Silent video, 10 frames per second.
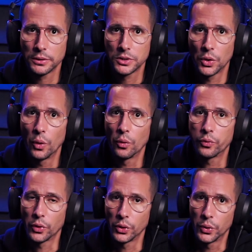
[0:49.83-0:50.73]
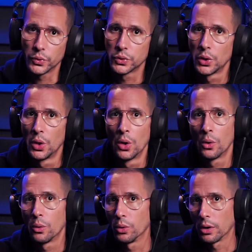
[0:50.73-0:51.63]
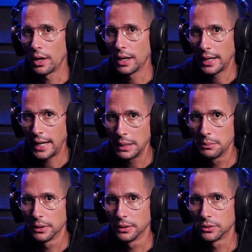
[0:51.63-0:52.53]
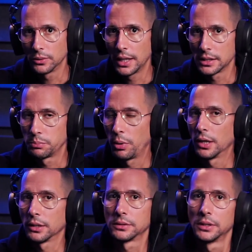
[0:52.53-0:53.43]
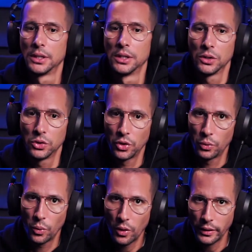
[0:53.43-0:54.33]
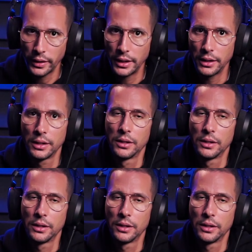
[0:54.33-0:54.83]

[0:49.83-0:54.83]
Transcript: So for those who are unable to get a spot, don't worry.